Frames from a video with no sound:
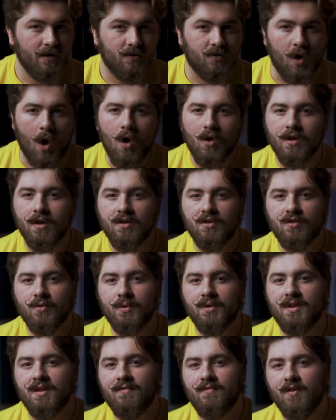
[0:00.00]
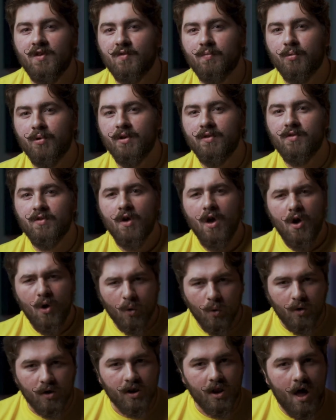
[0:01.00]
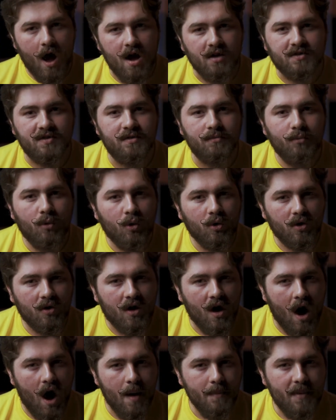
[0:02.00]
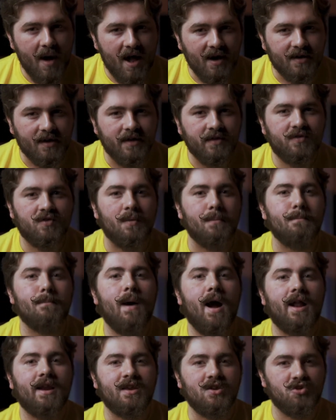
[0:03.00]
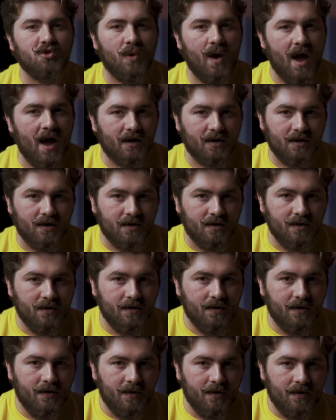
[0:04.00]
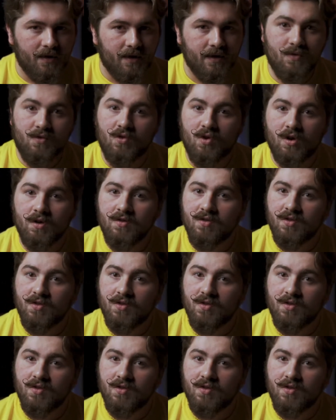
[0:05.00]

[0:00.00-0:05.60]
talking to a devious prince, or locked in mortal combat against a mighty dragon. In certain